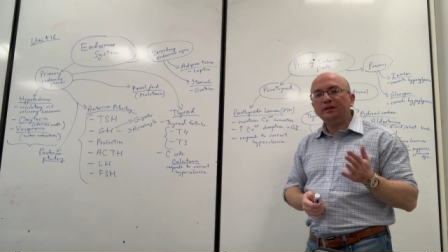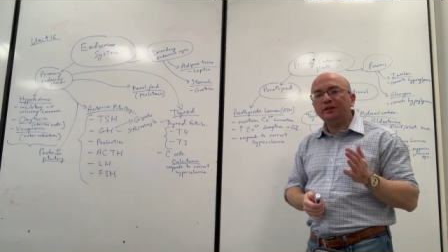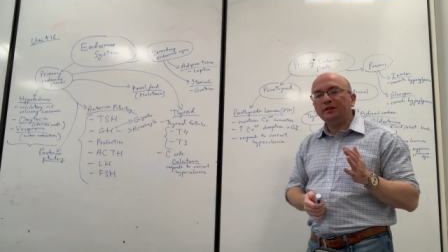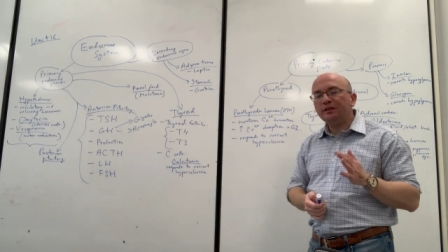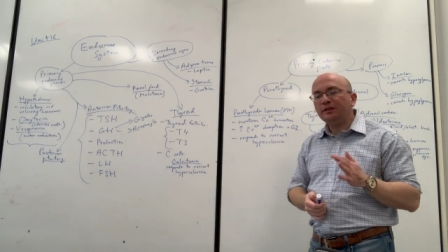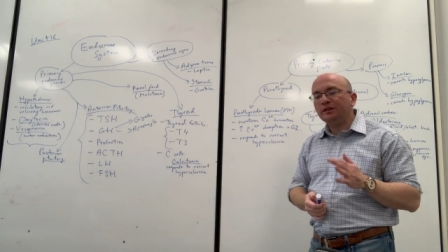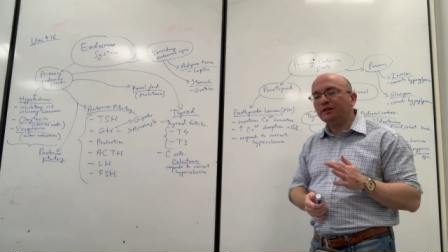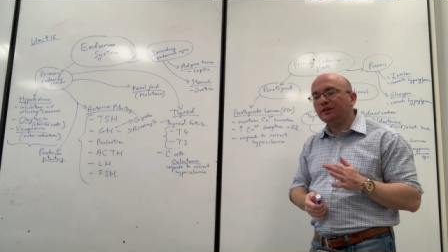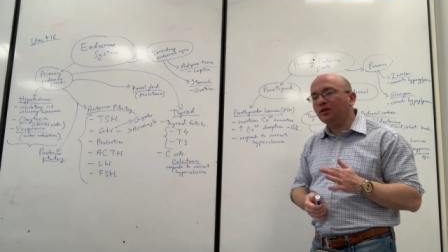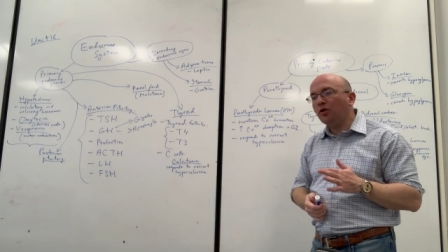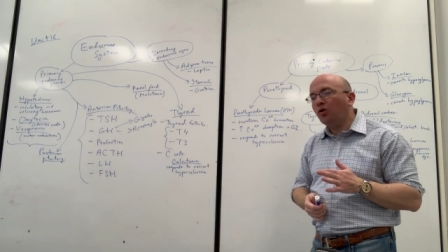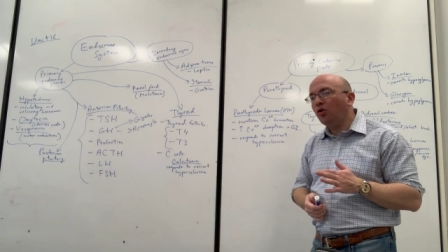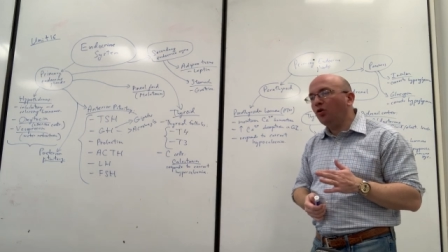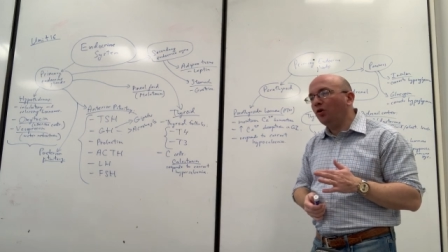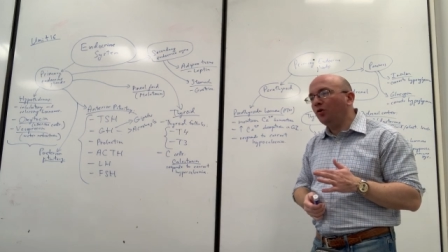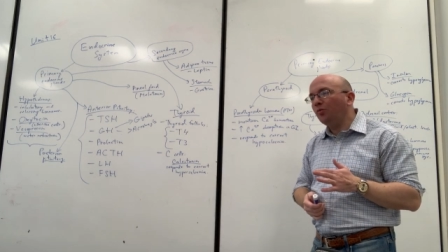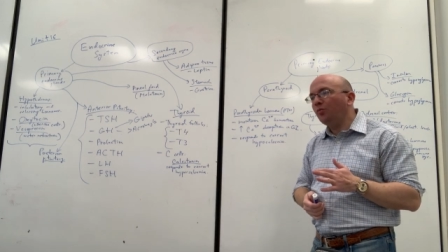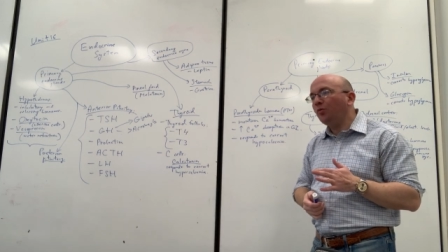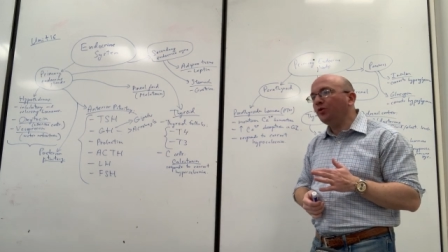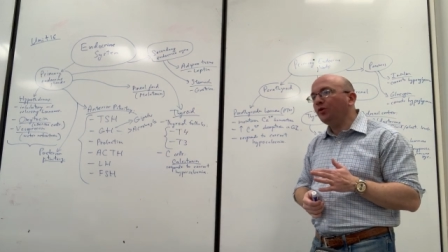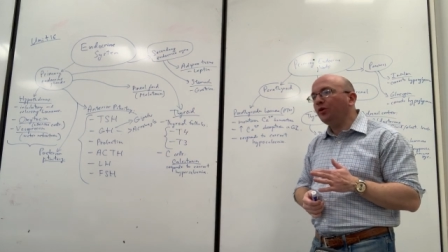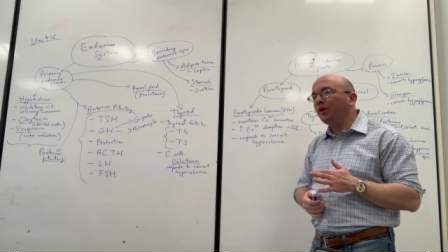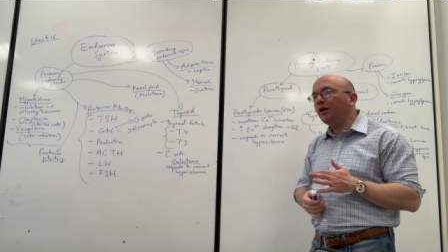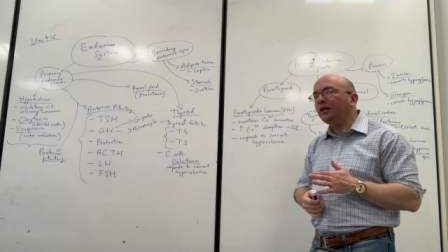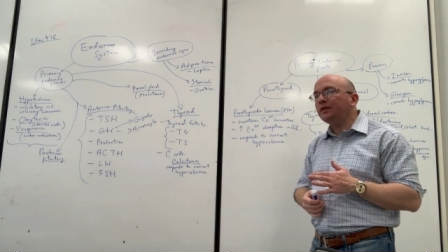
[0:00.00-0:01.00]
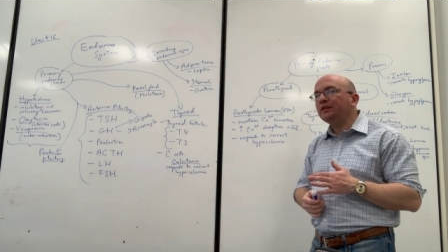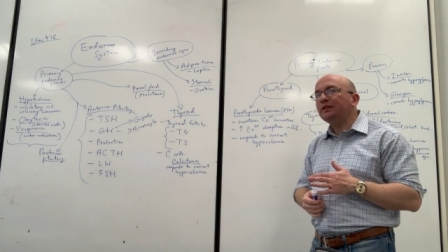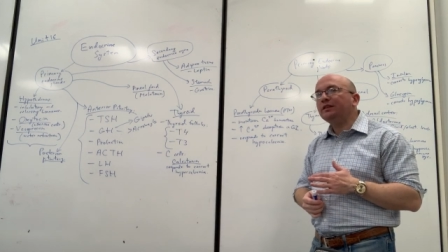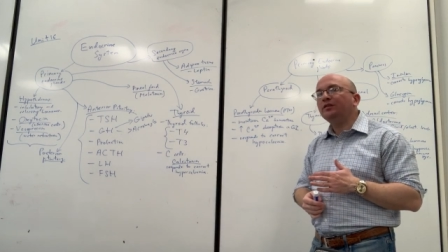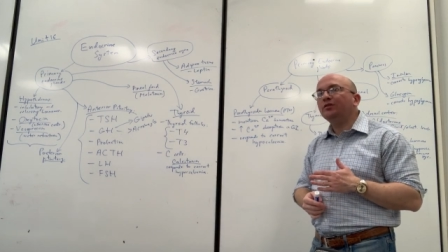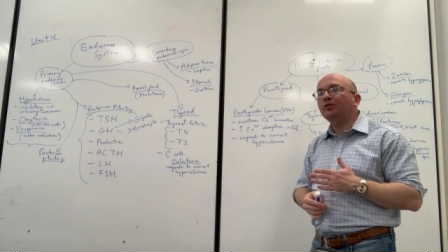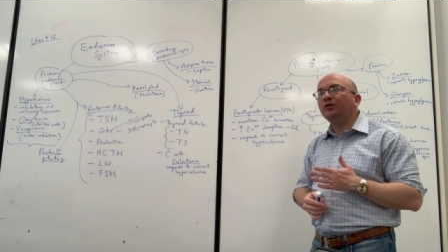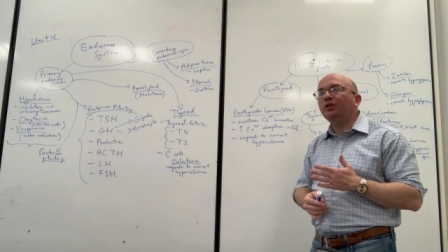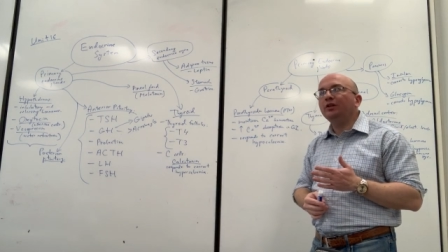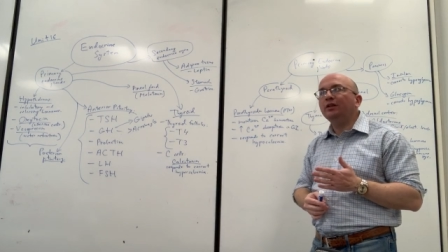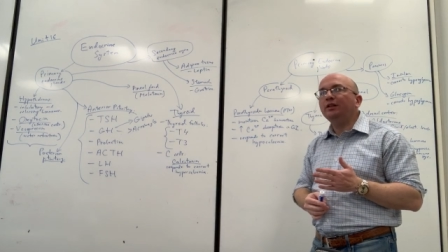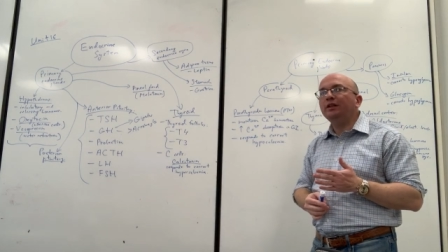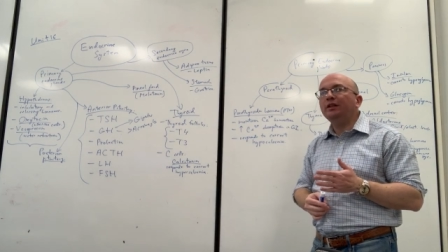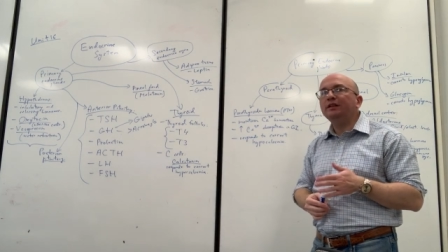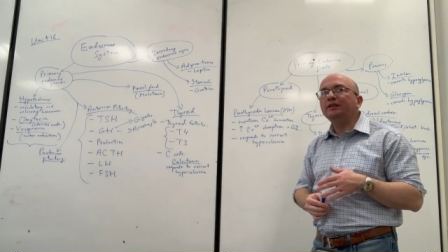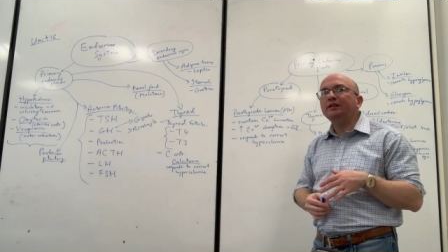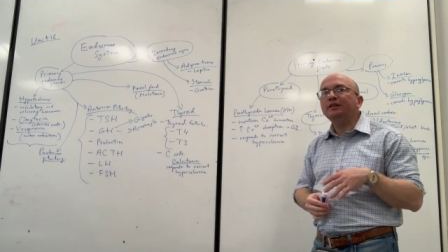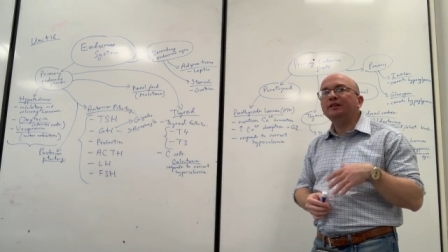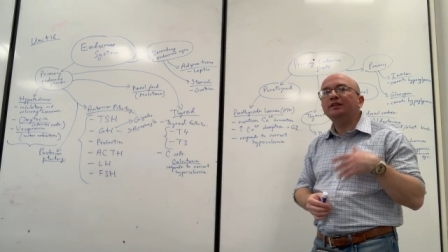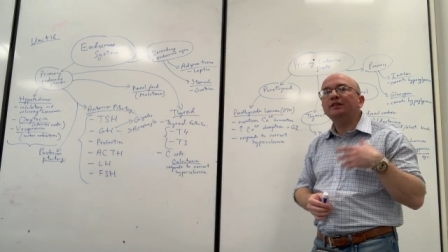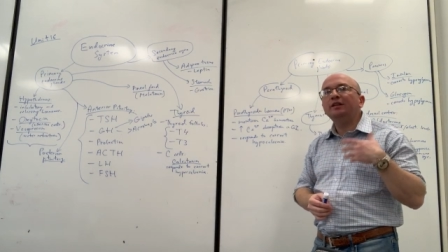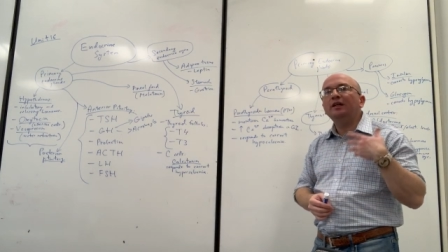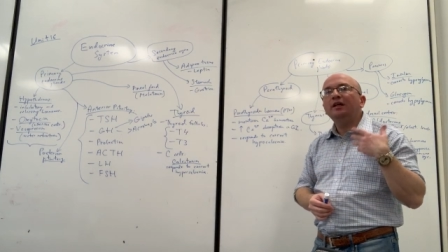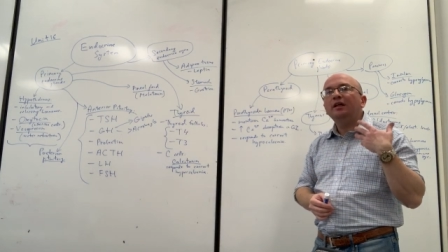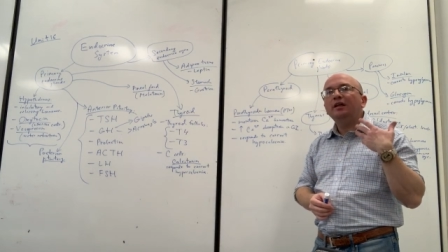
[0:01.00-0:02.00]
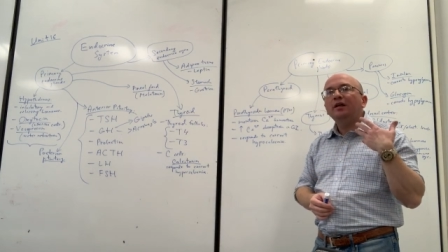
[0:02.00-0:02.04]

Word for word: this is the hormone that's released